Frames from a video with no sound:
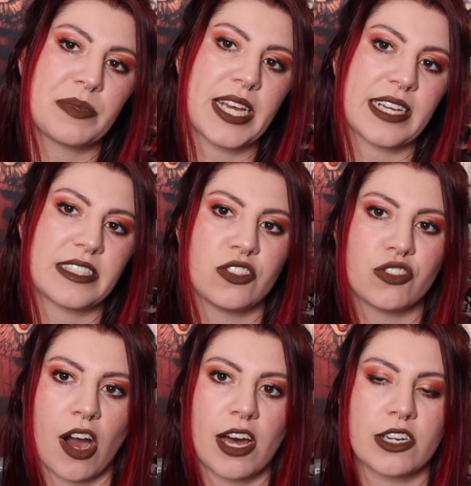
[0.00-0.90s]
to protect his
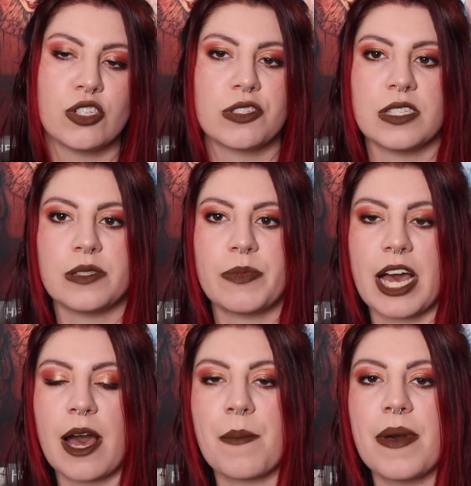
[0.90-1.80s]
daughter, who seems to
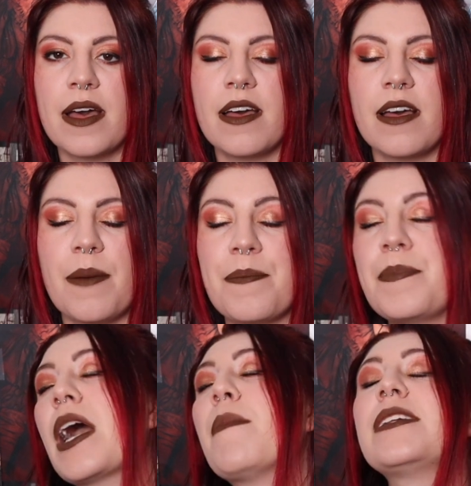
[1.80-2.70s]
become
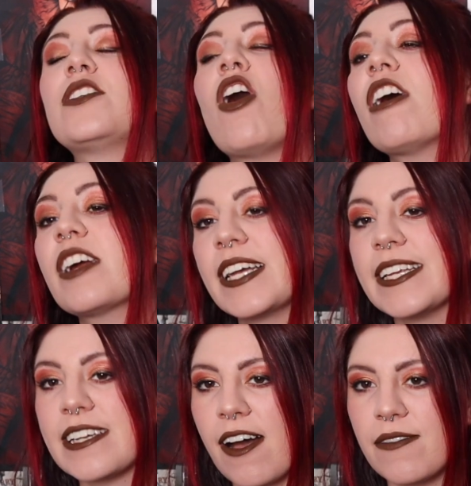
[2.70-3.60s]
a
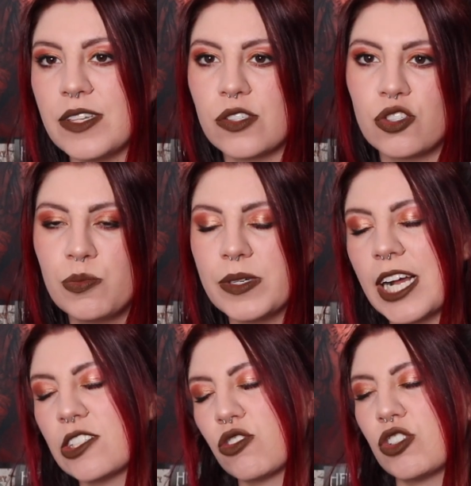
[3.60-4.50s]
target of this
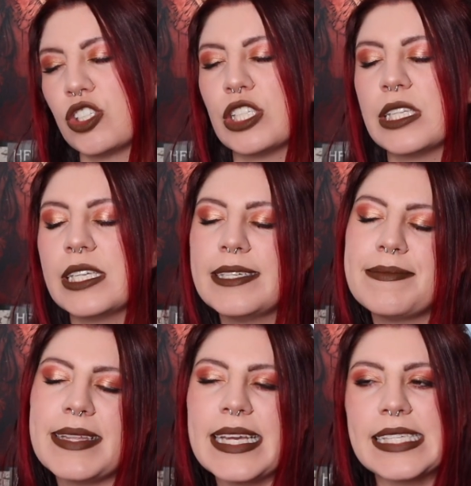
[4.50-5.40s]
supernatural
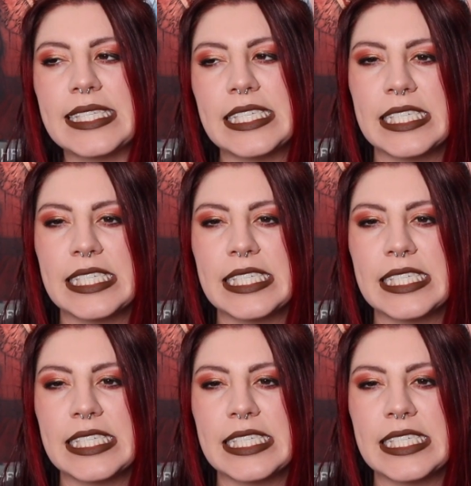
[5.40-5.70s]
entity